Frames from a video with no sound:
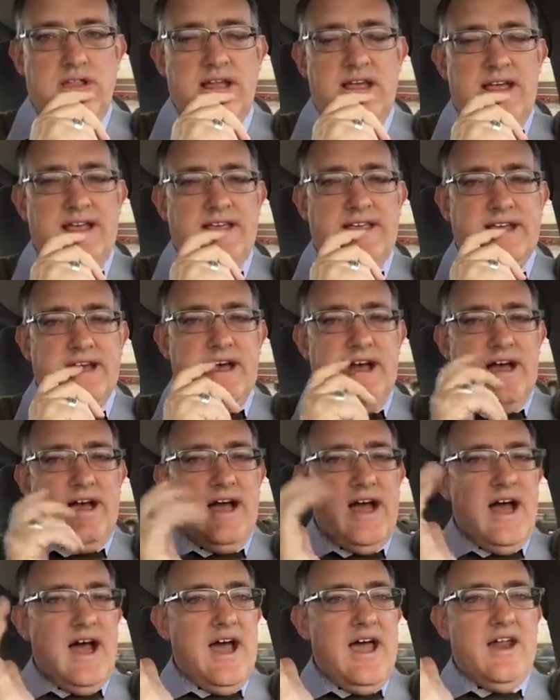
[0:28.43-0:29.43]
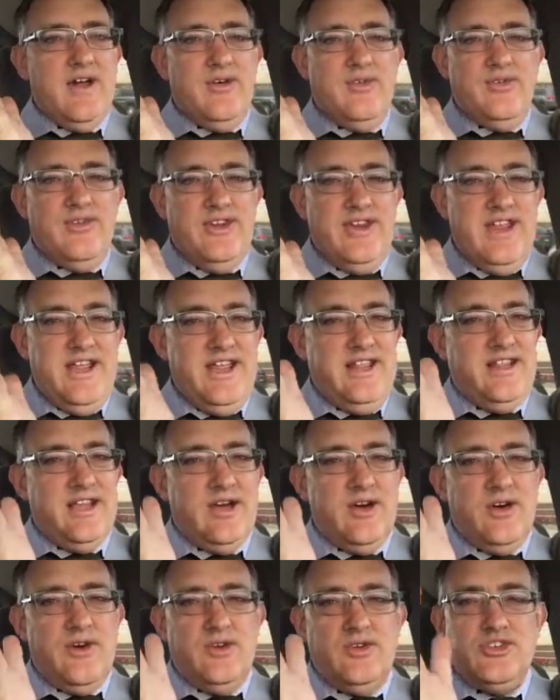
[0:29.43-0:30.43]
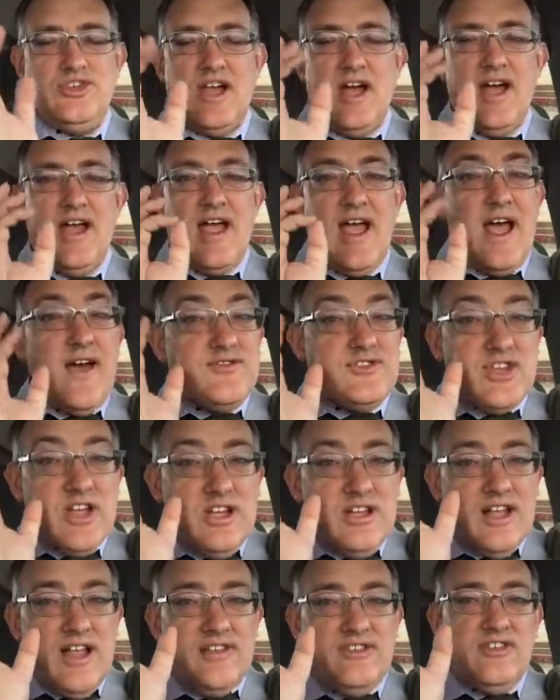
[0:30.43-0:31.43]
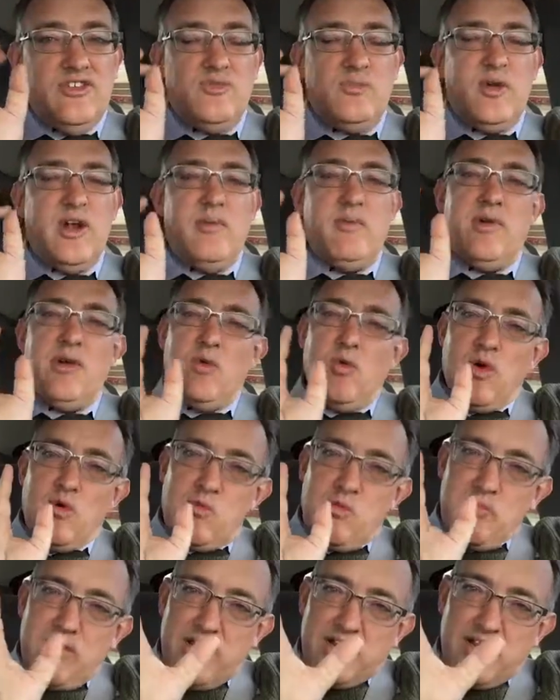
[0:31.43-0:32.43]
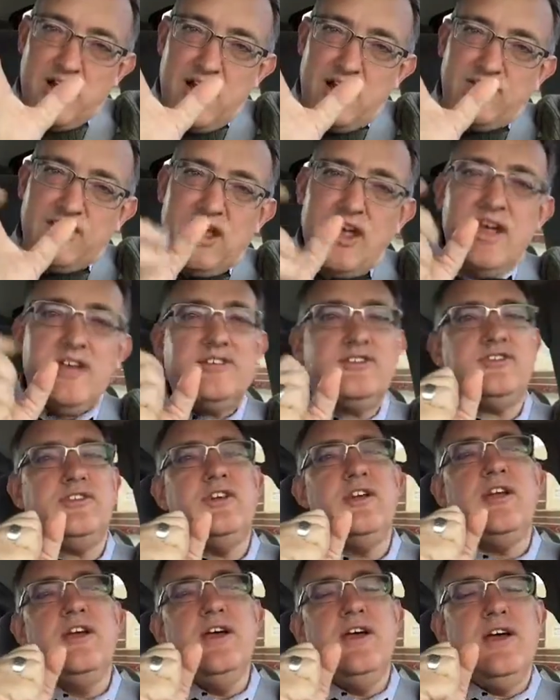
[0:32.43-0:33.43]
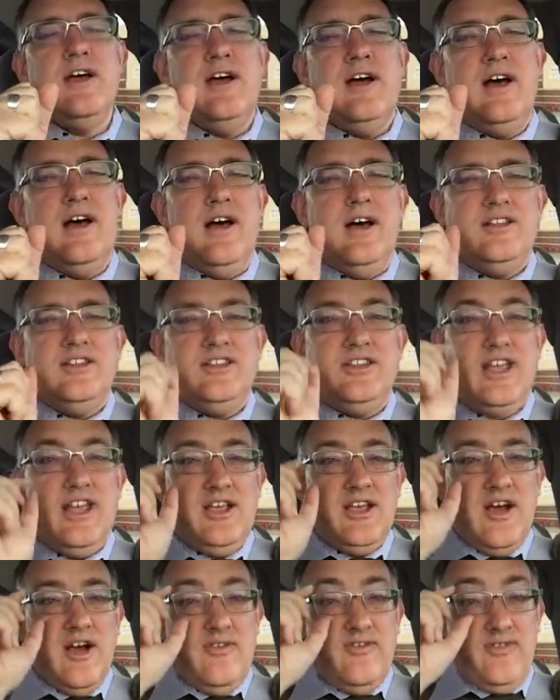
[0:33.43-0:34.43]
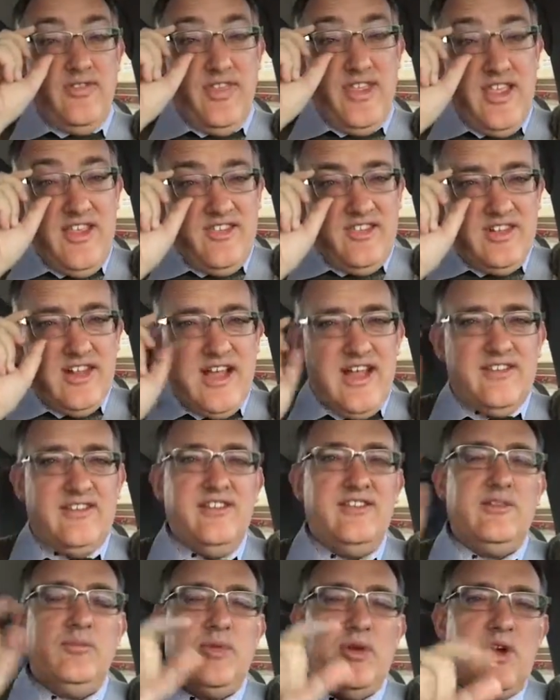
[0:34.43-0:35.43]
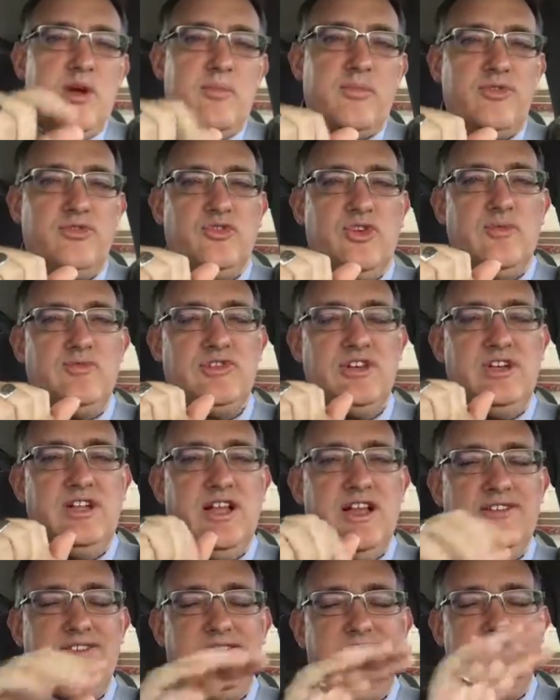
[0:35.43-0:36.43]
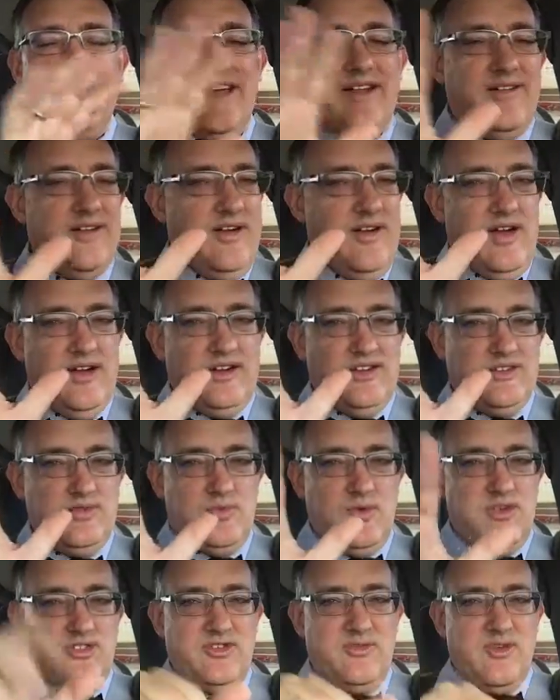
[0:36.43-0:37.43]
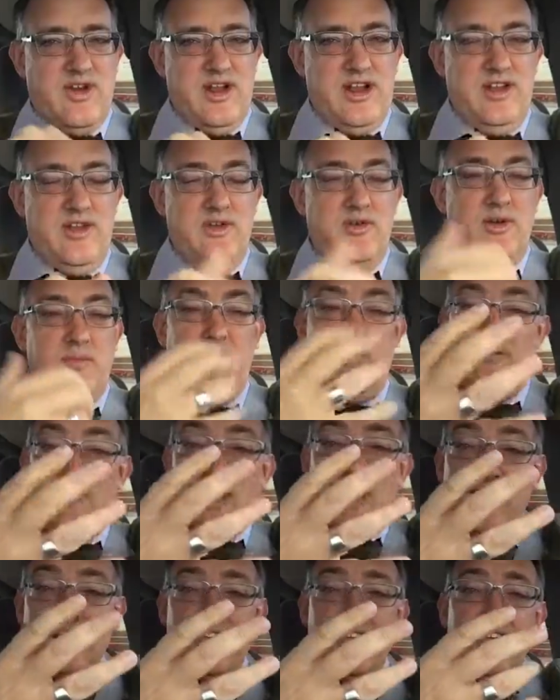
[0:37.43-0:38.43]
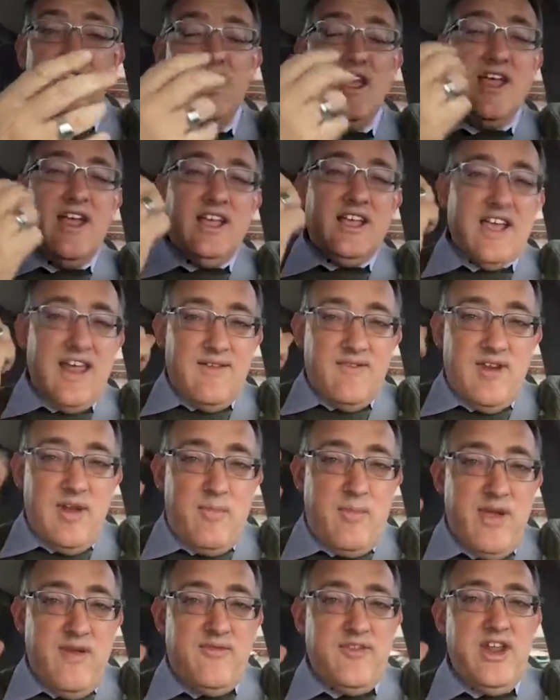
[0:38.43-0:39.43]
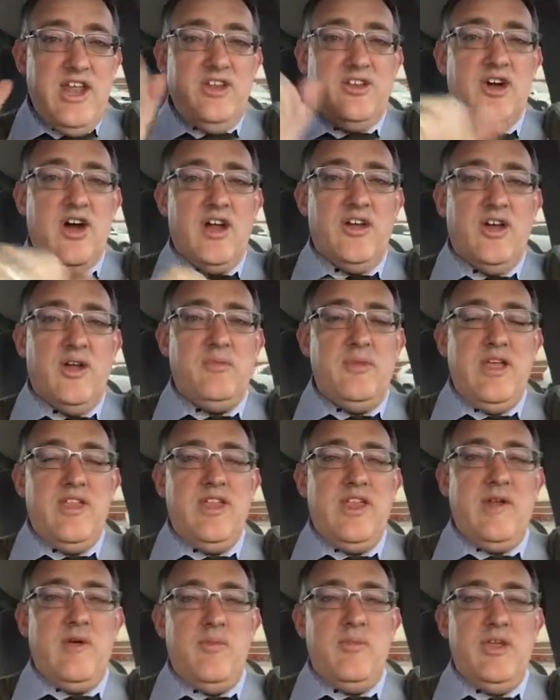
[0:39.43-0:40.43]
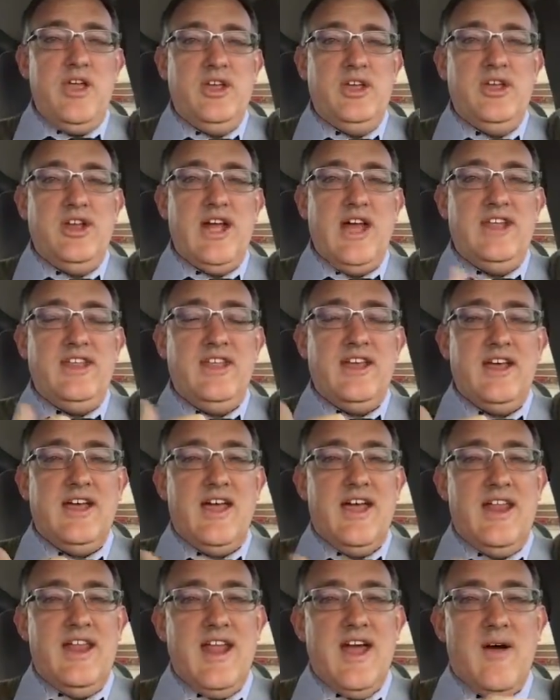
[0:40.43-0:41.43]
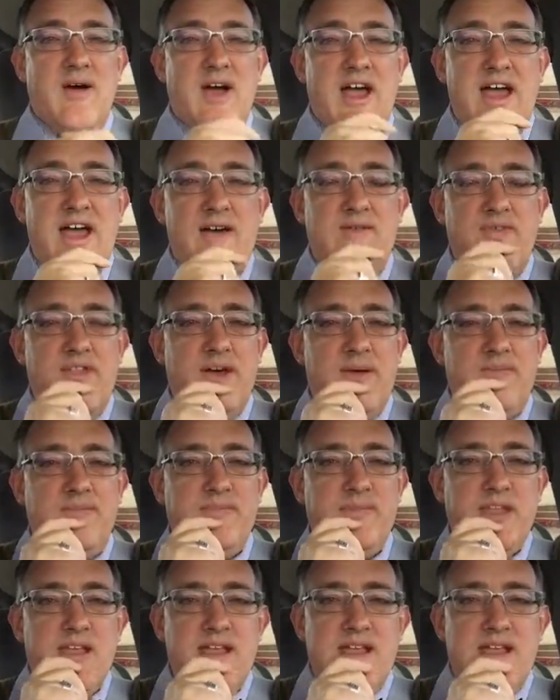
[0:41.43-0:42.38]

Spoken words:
I don't need those. I have sunglasses, but I'm going to wear them with my contacts. To take off these glasses and put on prescription glasses, I don't know. I just wasn't ready to do it. But finally, kind of an epiphany dawned on me that it would be a good idea, and now I have them.